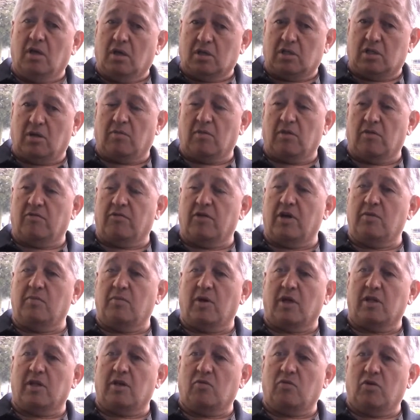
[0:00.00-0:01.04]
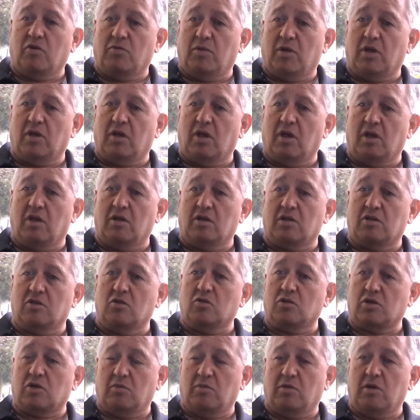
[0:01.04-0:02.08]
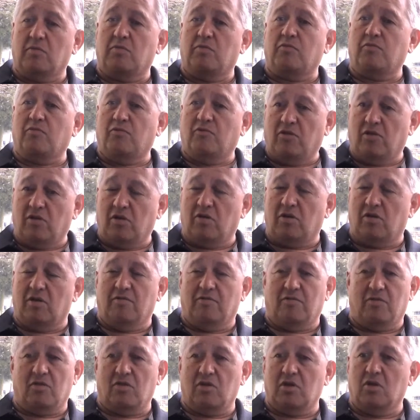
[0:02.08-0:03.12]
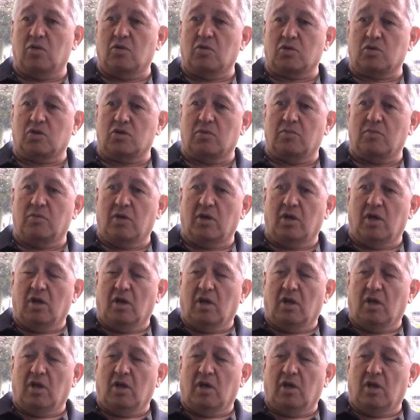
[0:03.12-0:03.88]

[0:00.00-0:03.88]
some of the feedback that we've been getting has also been very, very awesome.